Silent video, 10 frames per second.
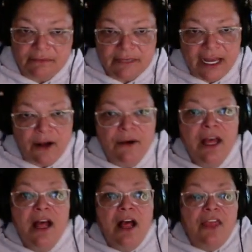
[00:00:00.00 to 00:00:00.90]
Now,
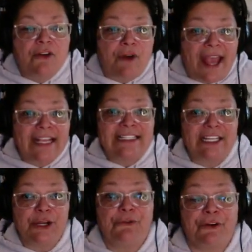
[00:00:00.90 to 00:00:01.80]
the riot
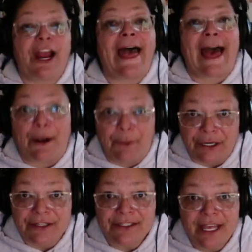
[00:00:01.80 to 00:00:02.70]
continued for
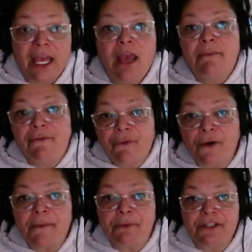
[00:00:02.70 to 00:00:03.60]
hours
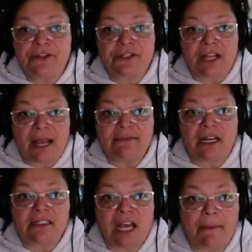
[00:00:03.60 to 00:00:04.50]
before the prisoners climbed
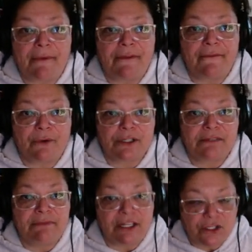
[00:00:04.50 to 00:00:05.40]
on top of the fort's
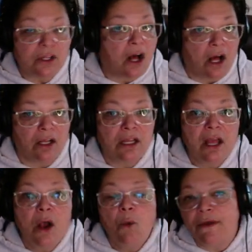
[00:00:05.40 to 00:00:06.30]
Mitchel Hall,
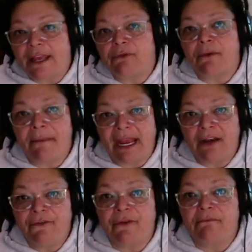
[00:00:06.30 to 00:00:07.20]
where they
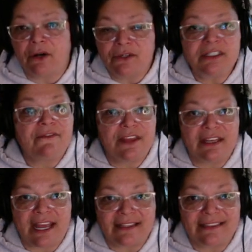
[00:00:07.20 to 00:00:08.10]
remained for most of the
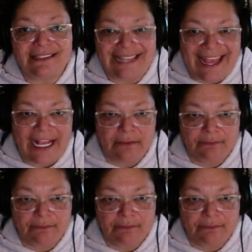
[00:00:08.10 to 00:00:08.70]
next day.